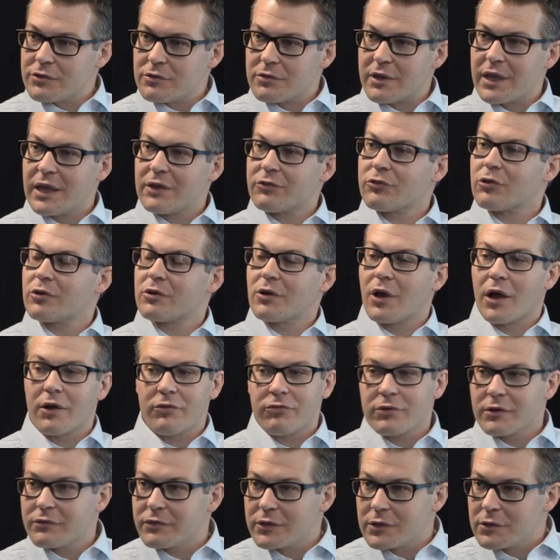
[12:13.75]
You can't turn
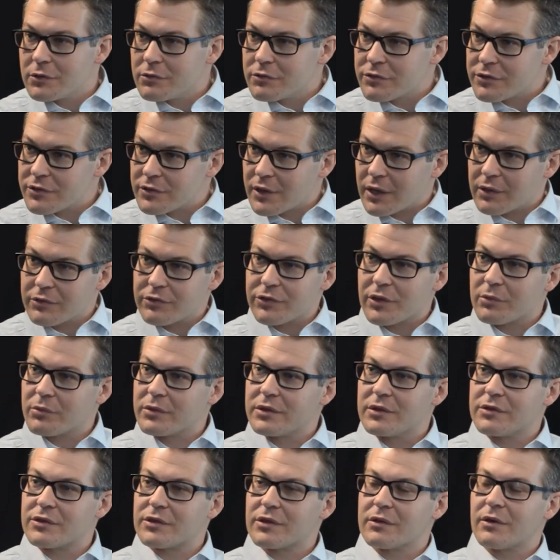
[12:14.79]
off reviews on some of
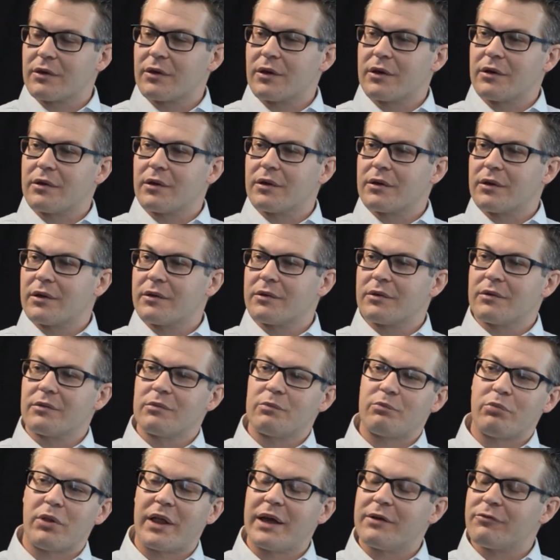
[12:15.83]
these
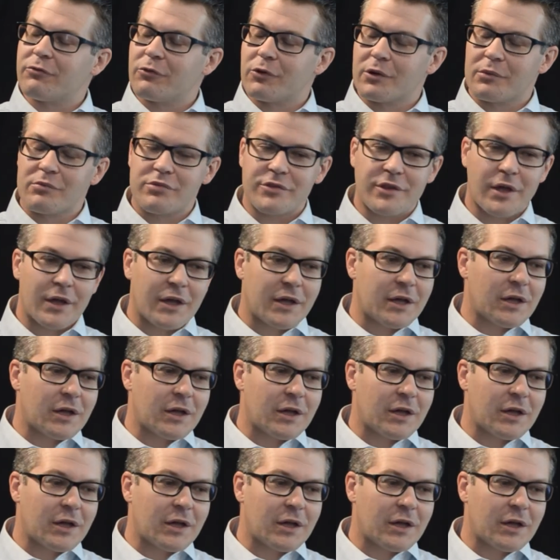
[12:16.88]
platforms.